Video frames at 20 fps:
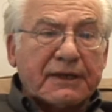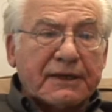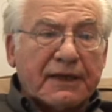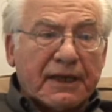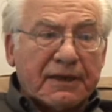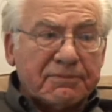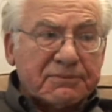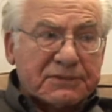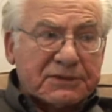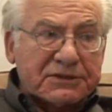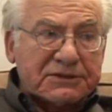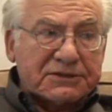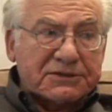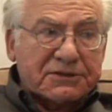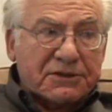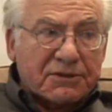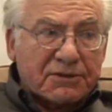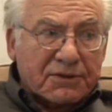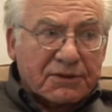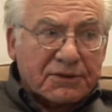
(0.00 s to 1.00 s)
came to
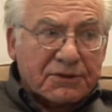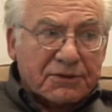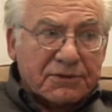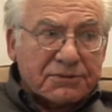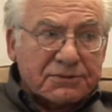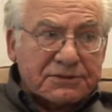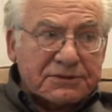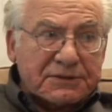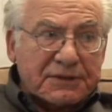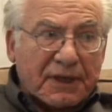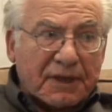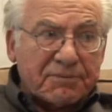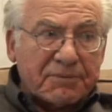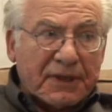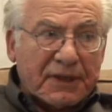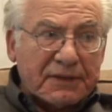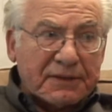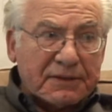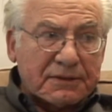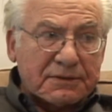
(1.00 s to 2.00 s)
Syracuse, I
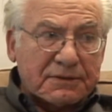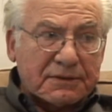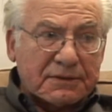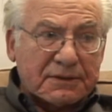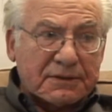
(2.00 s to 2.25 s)
made it